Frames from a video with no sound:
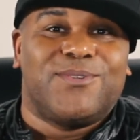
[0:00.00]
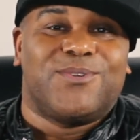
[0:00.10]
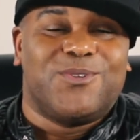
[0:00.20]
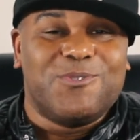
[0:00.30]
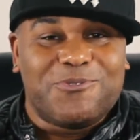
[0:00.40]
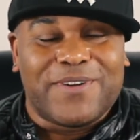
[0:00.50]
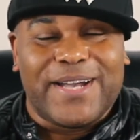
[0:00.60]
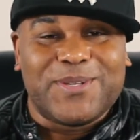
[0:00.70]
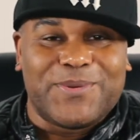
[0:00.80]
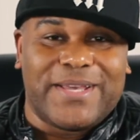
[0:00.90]
You
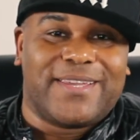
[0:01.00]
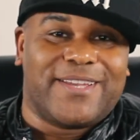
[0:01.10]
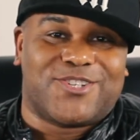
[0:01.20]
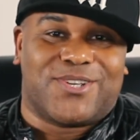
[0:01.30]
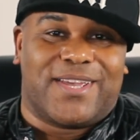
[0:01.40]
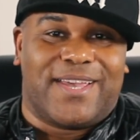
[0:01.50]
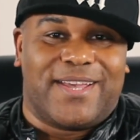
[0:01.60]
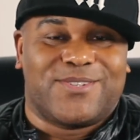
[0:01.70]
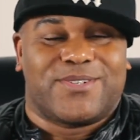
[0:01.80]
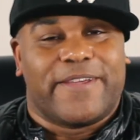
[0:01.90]
find a way to get your
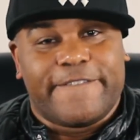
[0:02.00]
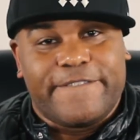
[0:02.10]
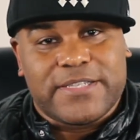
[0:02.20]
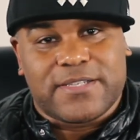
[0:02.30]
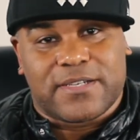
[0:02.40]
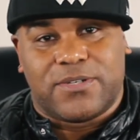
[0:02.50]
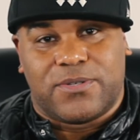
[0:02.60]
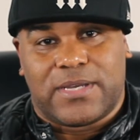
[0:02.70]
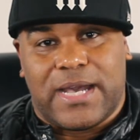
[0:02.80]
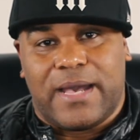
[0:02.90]
hands on a
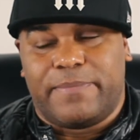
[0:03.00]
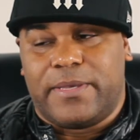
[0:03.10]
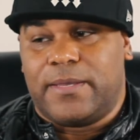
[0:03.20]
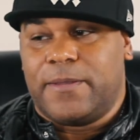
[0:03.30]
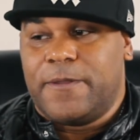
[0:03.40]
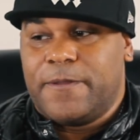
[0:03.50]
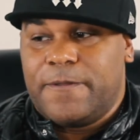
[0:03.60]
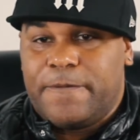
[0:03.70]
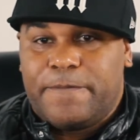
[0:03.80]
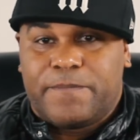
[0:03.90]
physical copy
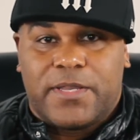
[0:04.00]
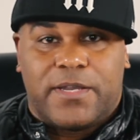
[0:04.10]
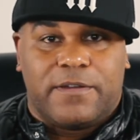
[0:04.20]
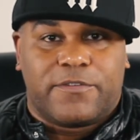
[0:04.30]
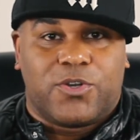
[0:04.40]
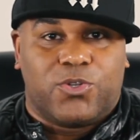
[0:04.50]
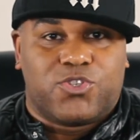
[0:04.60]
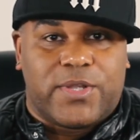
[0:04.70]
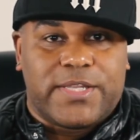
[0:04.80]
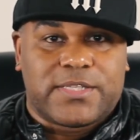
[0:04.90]
of
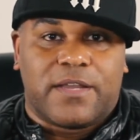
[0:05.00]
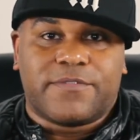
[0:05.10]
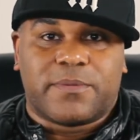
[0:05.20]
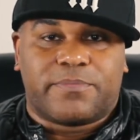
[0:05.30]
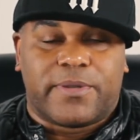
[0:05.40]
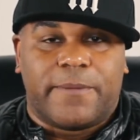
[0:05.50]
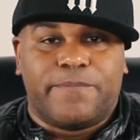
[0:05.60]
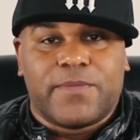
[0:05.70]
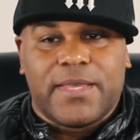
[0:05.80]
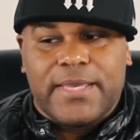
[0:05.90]
Coltrane's Love Supreme.
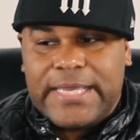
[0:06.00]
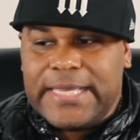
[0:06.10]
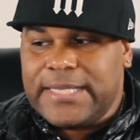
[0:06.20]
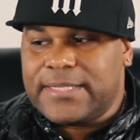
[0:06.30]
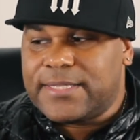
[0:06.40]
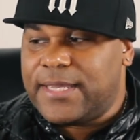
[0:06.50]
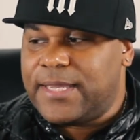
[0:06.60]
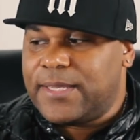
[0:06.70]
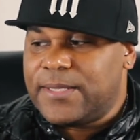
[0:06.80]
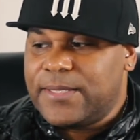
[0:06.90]

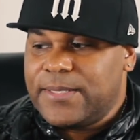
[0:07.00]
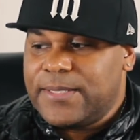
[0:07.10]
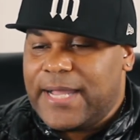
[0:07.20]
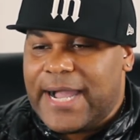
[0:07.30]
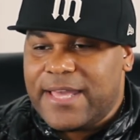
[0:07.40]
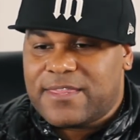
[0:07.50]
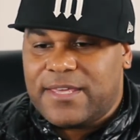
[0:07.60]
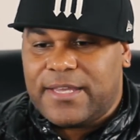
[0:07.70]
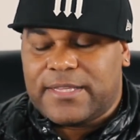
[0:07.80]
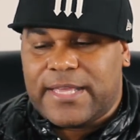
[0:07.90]
Anything, I
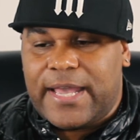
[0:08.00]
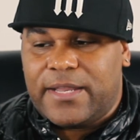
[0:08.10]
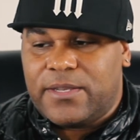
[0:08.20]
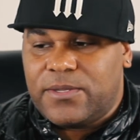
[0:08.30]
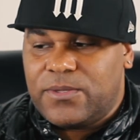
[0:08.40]
think that,